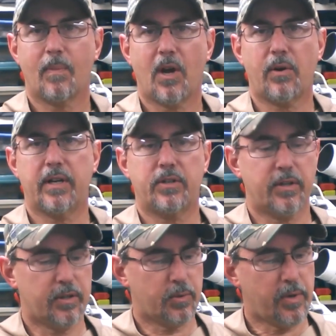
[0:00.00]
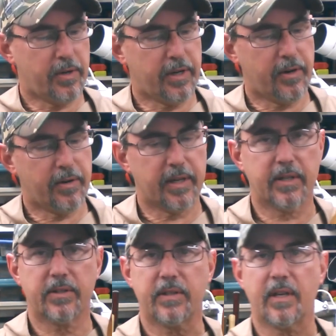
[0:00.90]
Alright turners, well here it
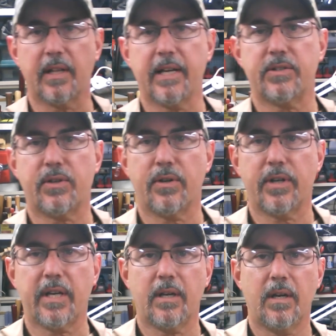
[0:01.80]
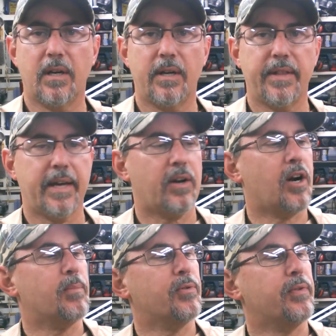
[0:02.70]
is, the last turning on that
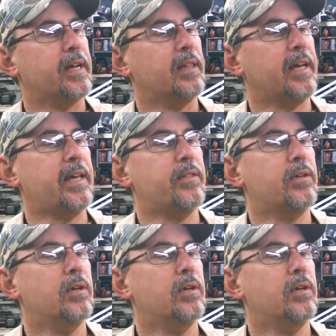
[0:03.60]
Harbor Freight lathe